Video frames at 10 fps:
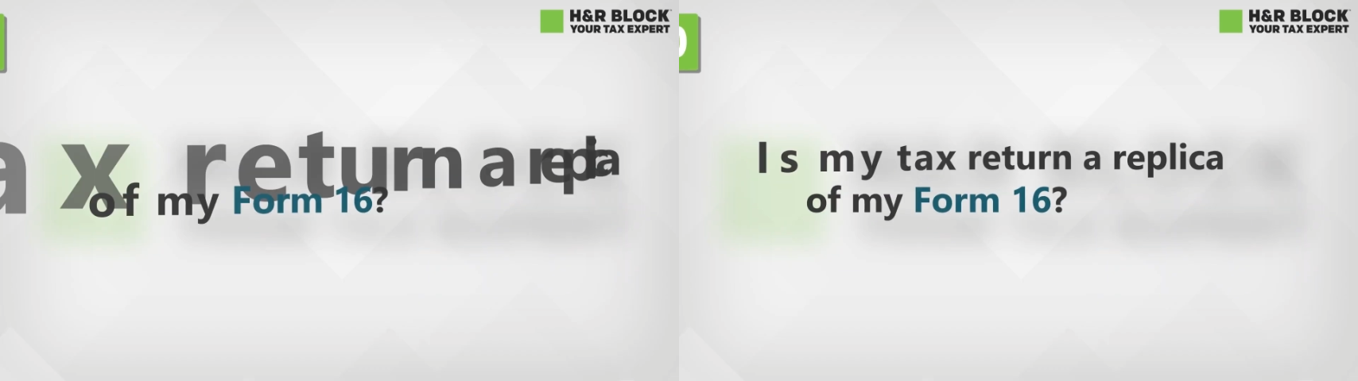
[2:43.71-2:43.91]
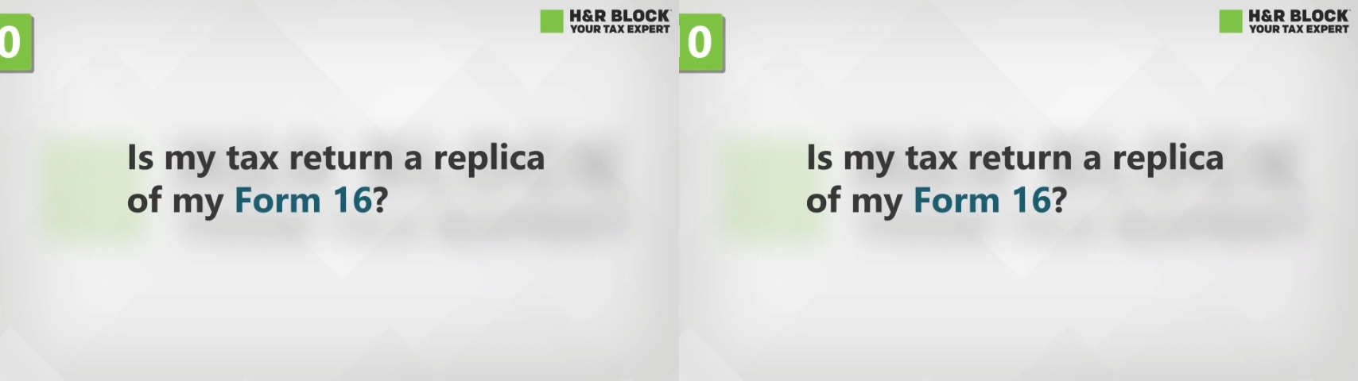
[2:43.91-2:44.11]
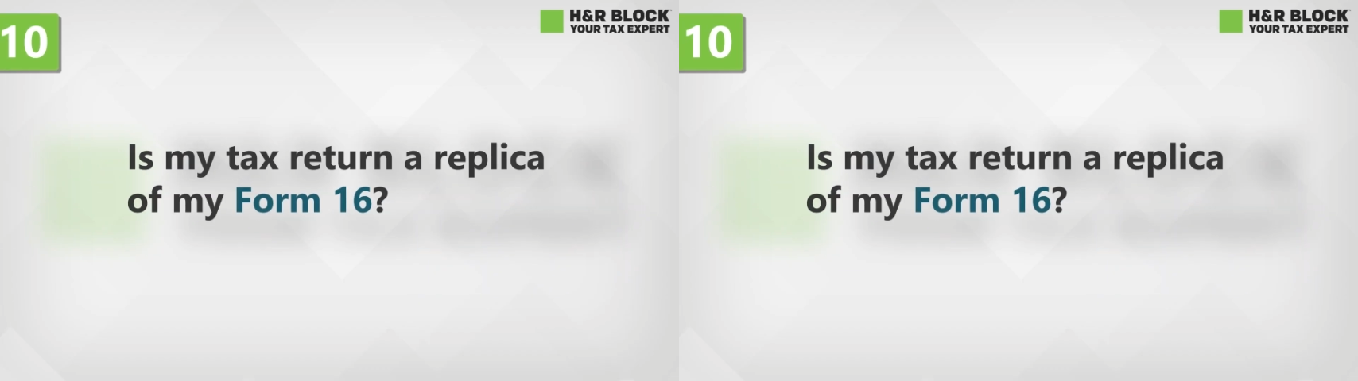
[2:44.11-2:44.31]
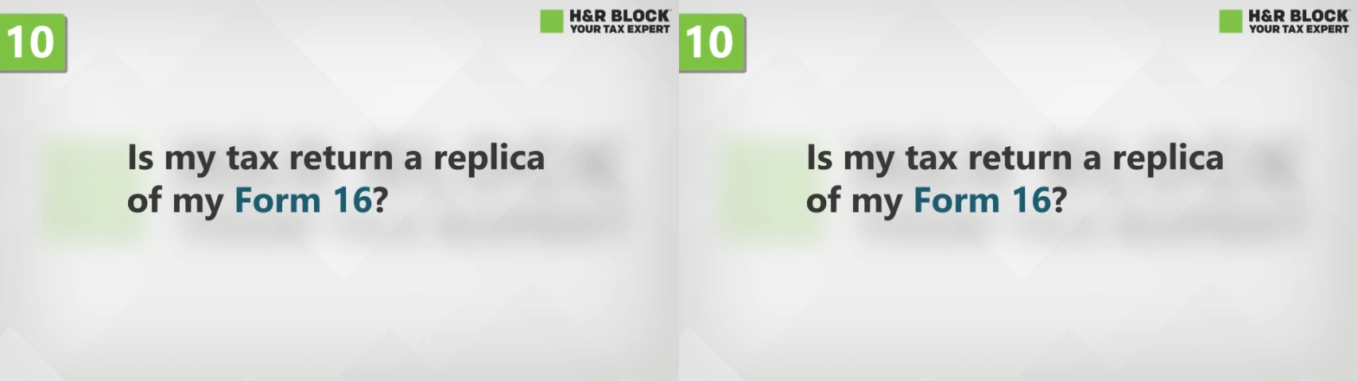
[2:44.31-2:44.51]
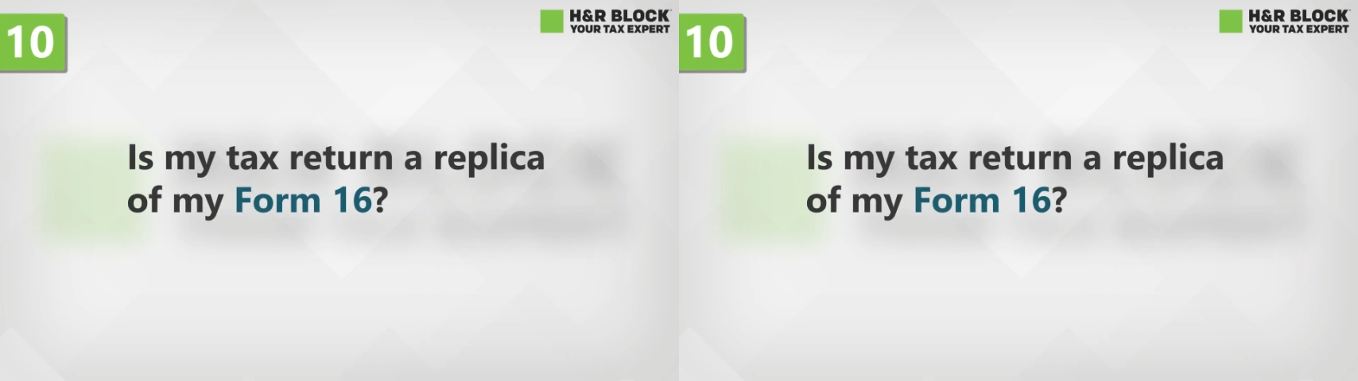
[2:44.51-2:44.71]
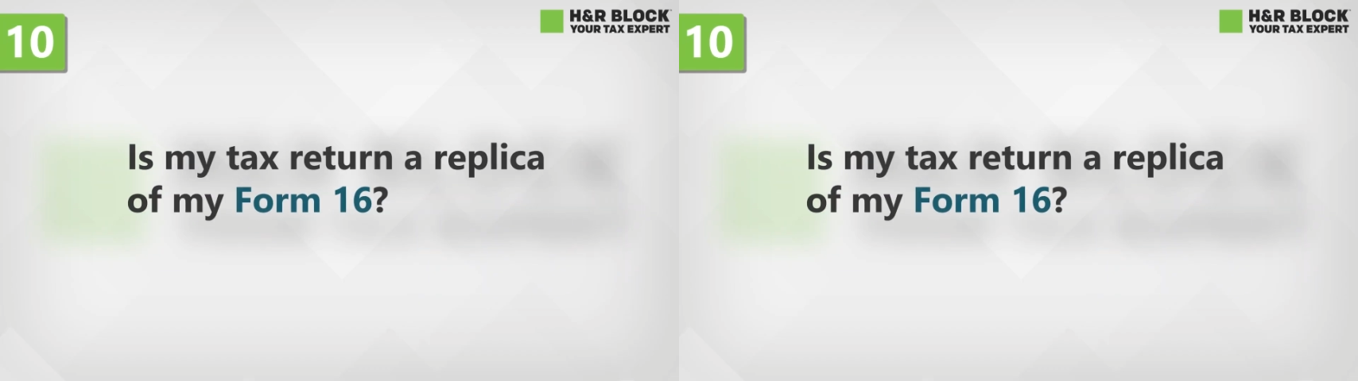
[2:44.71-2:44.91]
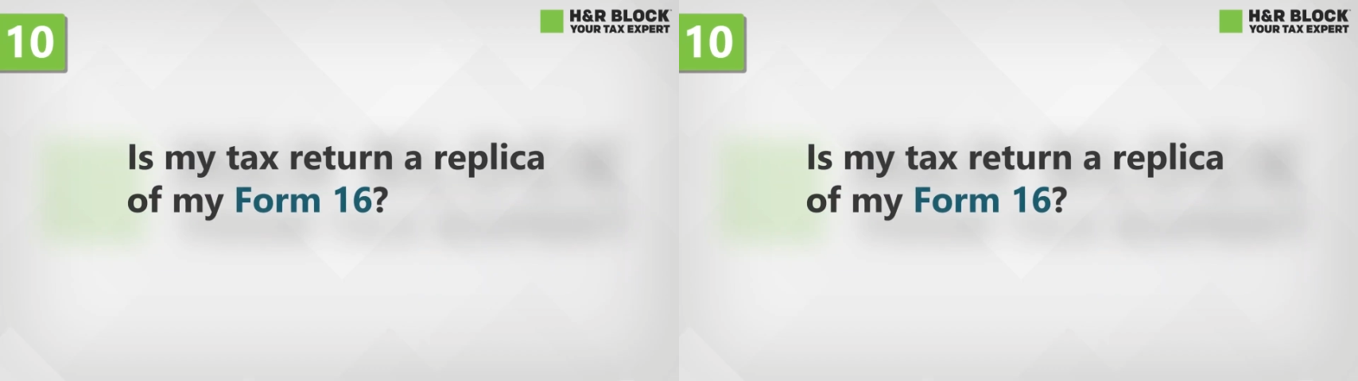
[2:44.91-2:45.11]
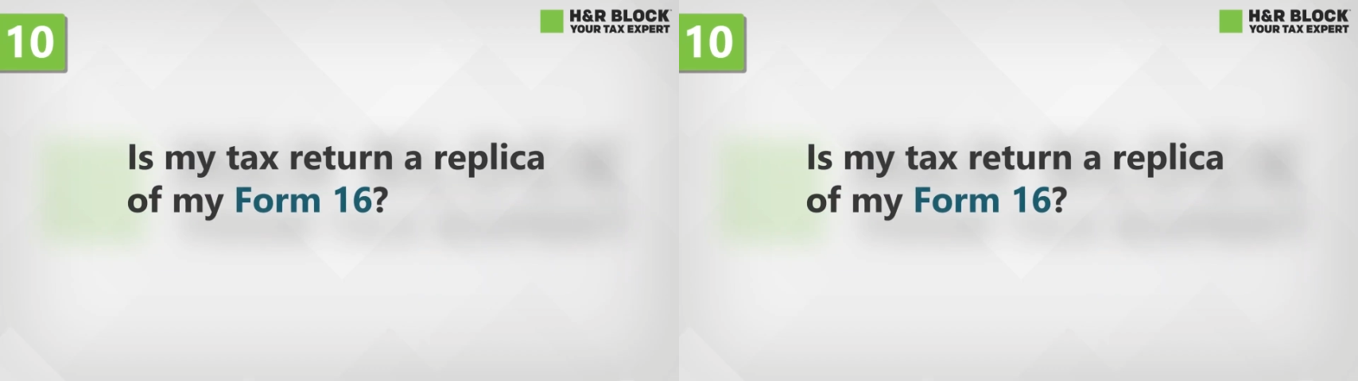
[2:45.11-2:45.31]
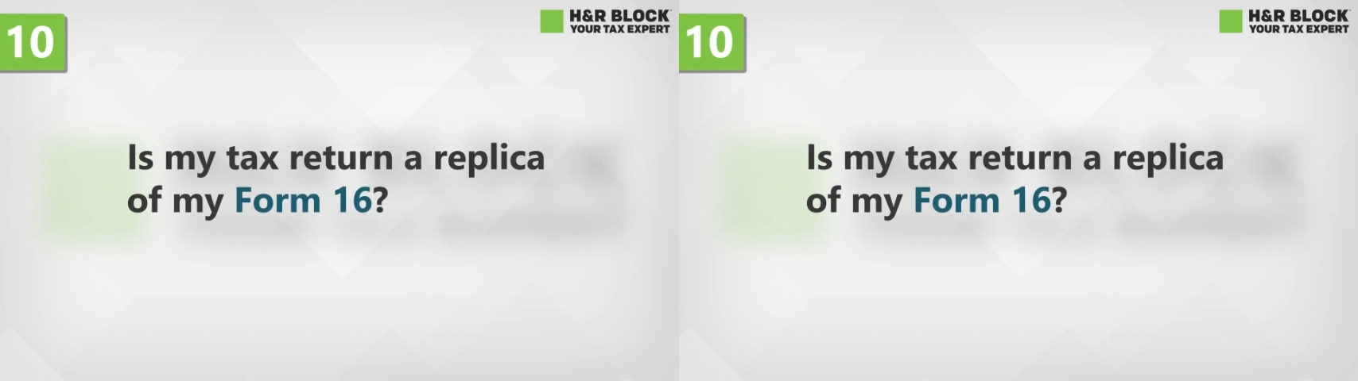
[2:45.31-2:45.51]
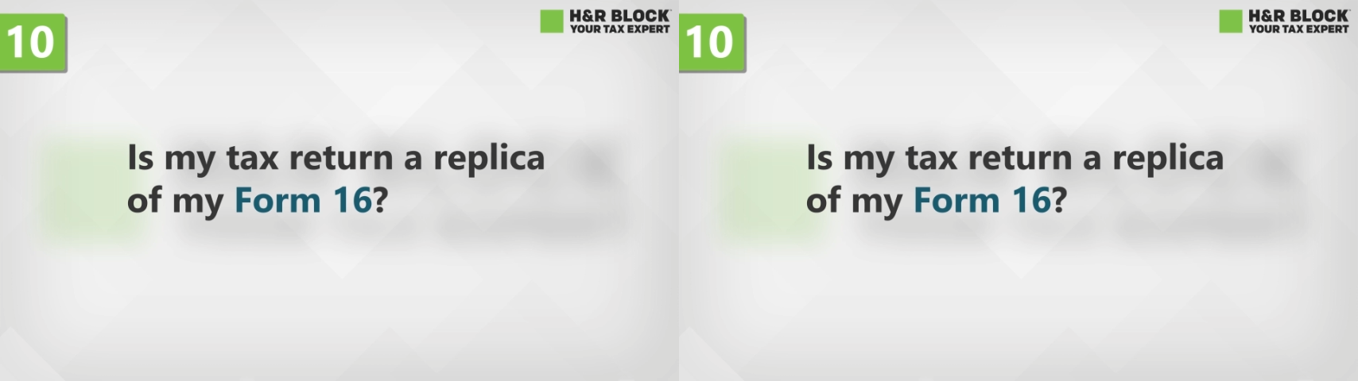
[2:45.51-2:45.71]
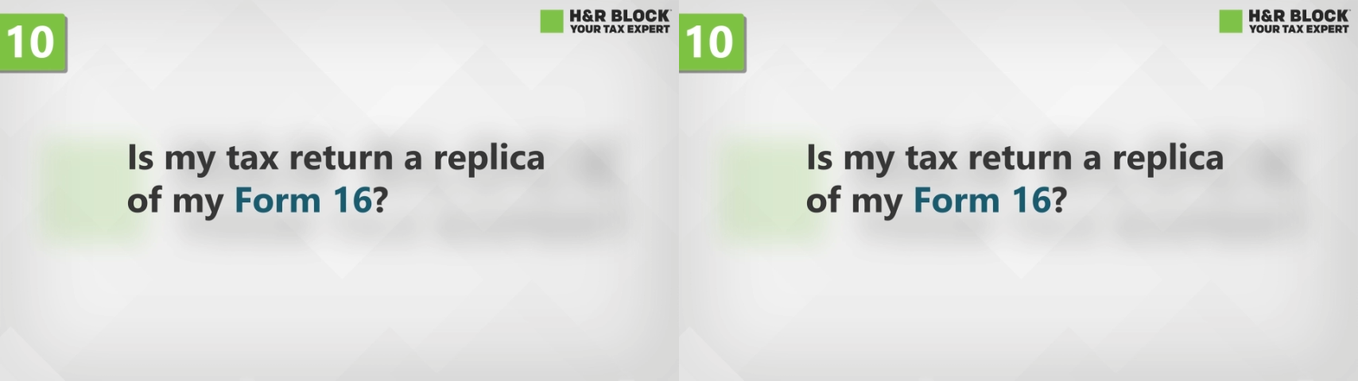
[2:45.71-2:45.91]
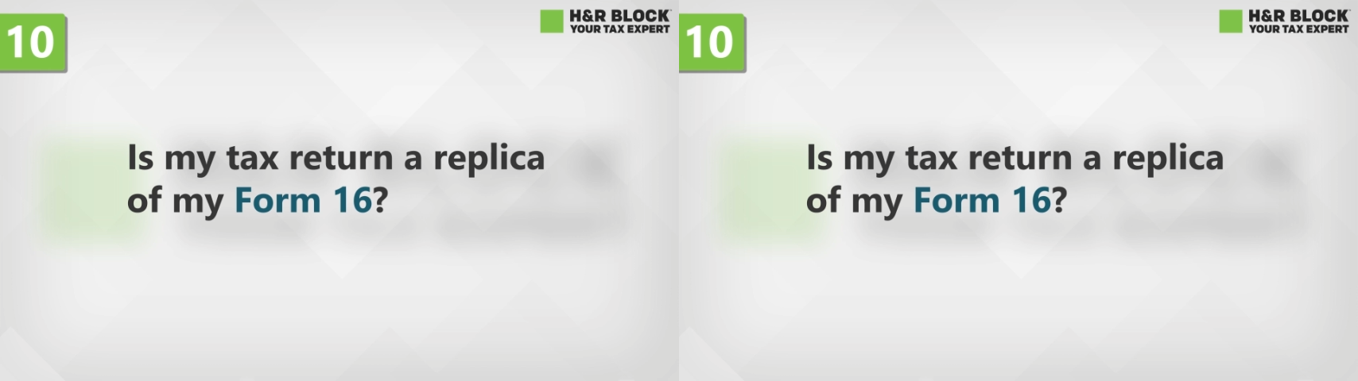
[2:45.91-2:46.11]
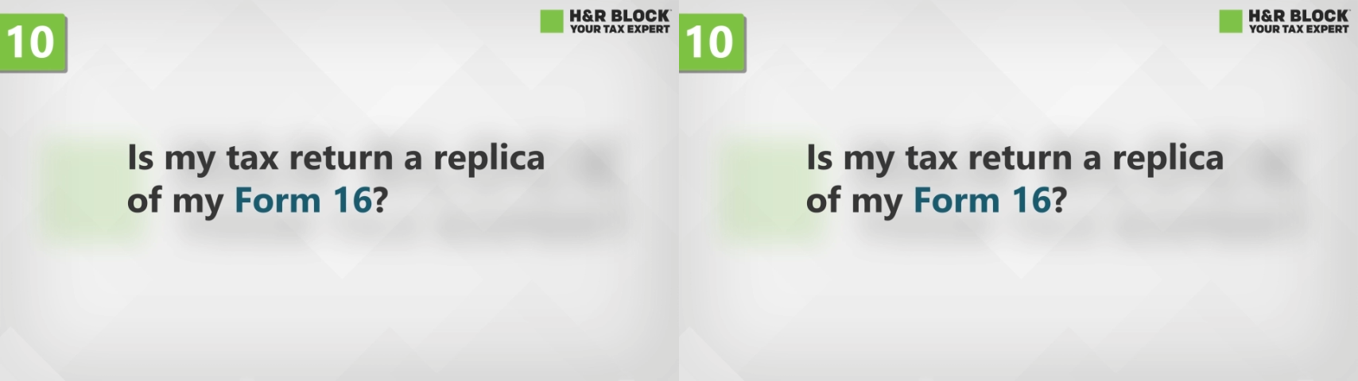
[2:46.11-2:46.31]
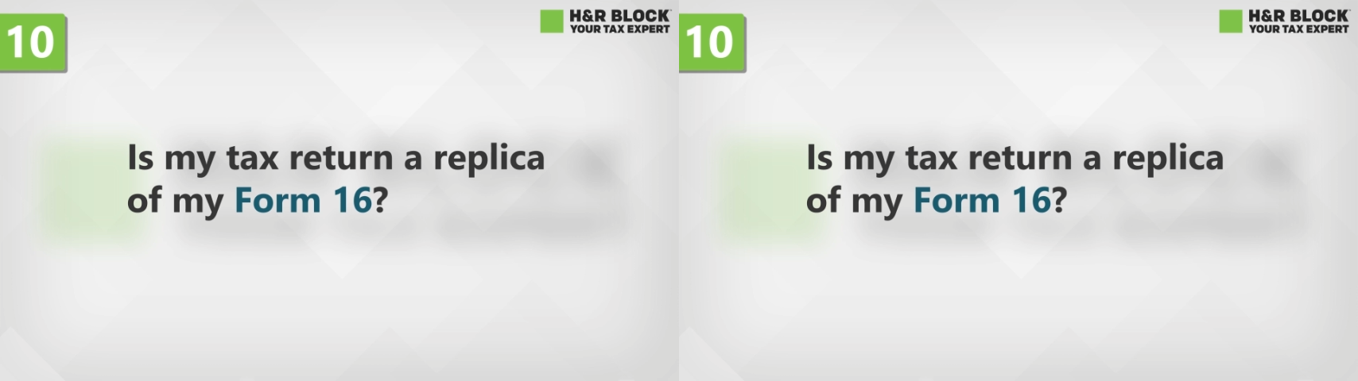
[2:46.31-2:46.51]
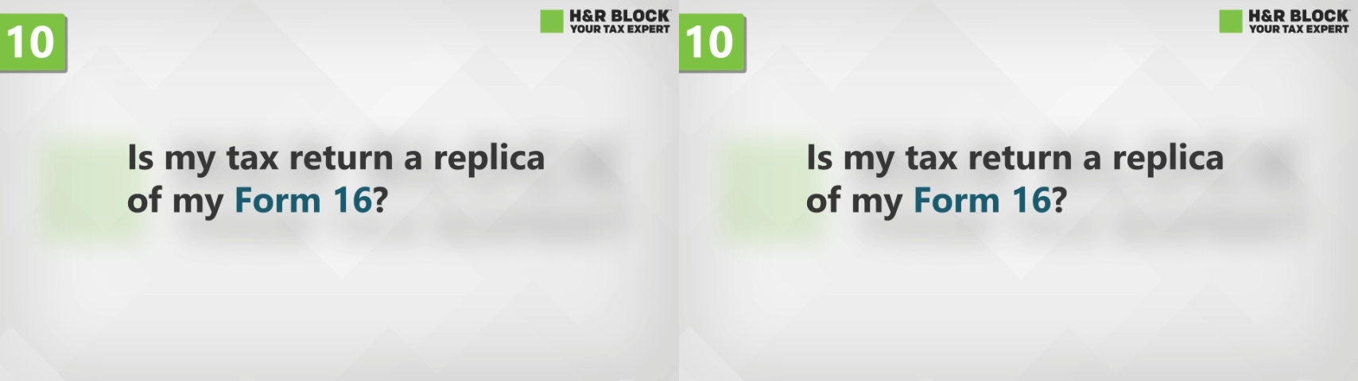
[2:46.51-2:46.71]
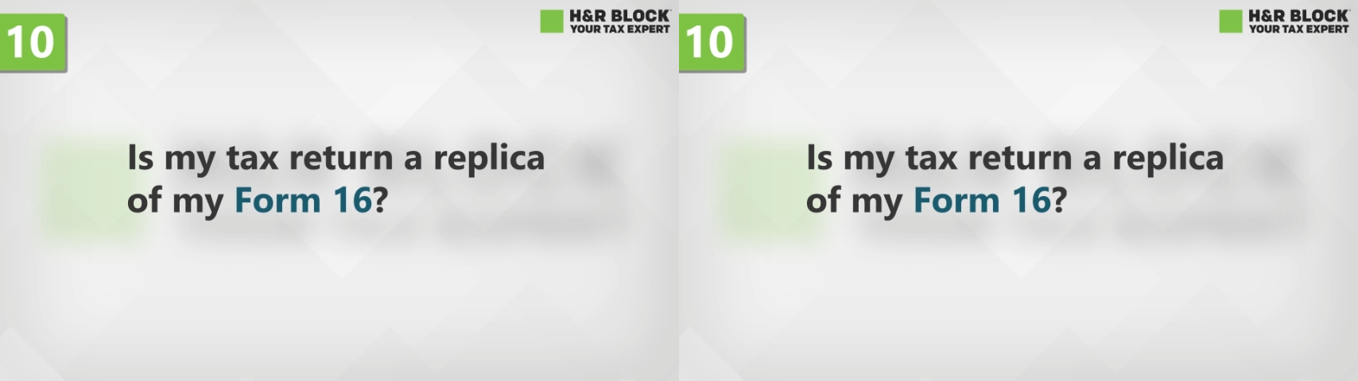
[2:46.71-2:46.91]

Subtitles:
No face is visible, so there are no lips to read.